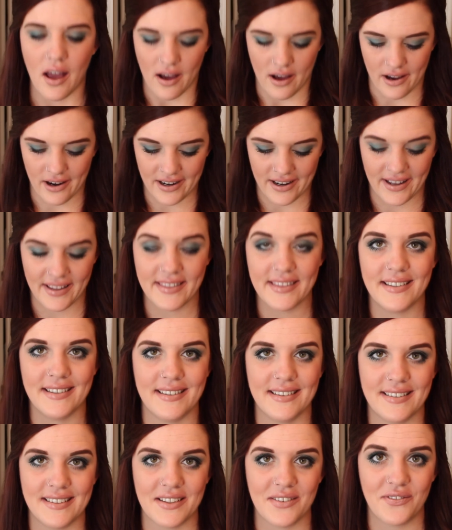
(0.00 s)
Alright, and
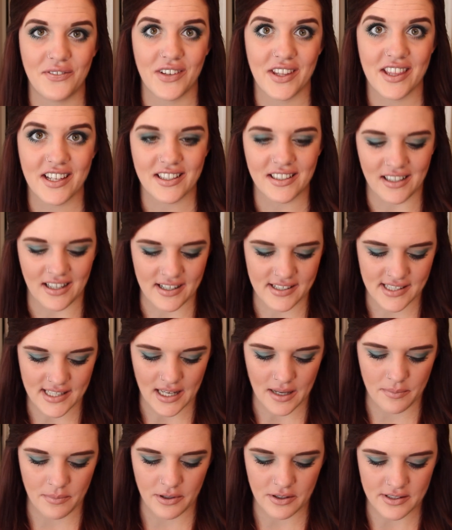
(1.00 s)
then for the gloss,
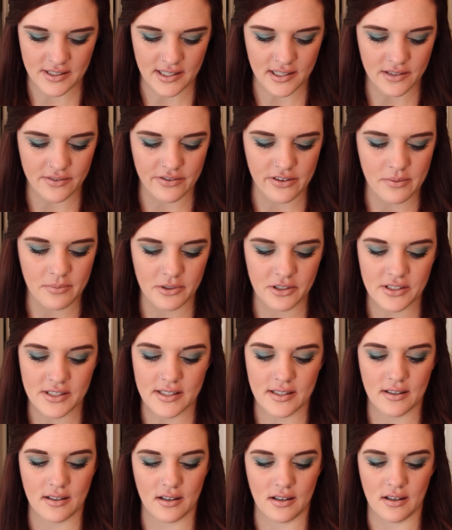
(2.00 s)
I'm using the Rimmel
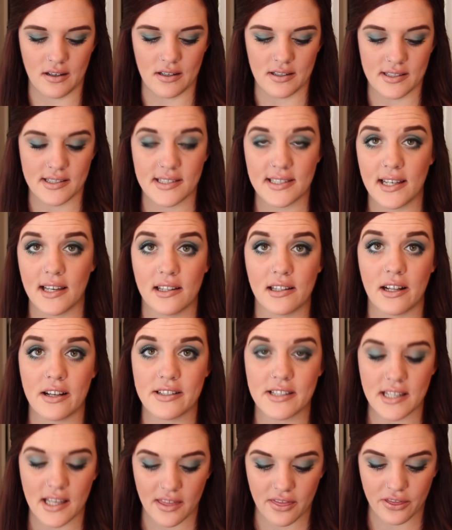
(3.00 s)
Stay
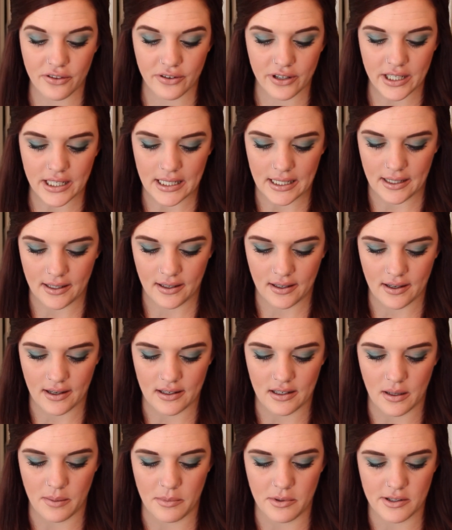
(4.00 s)
Glossy 3D,
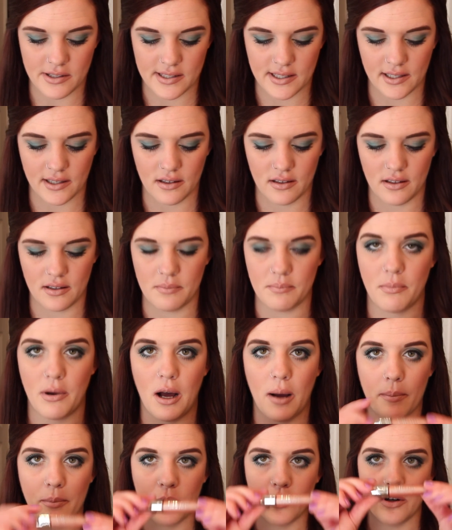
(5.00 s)
and I'm using it in
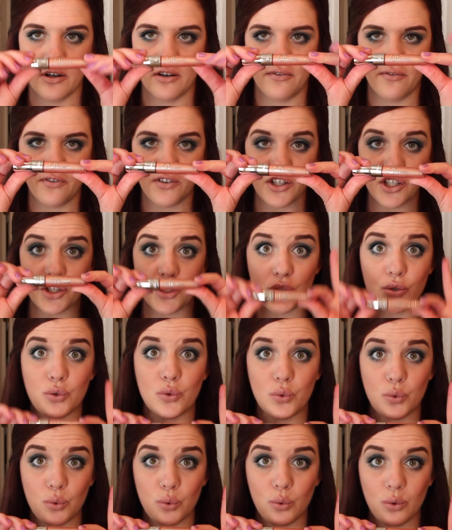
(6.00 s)
Popcorn for
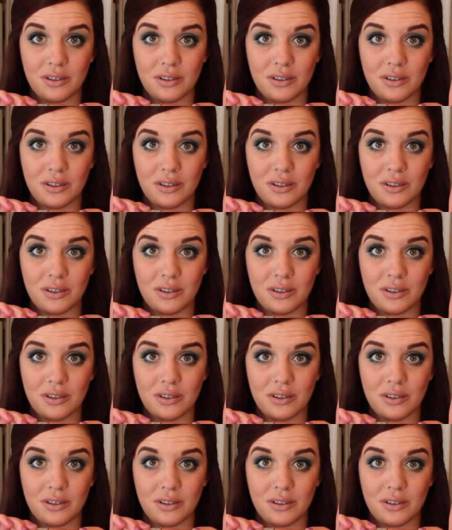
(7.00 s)
2.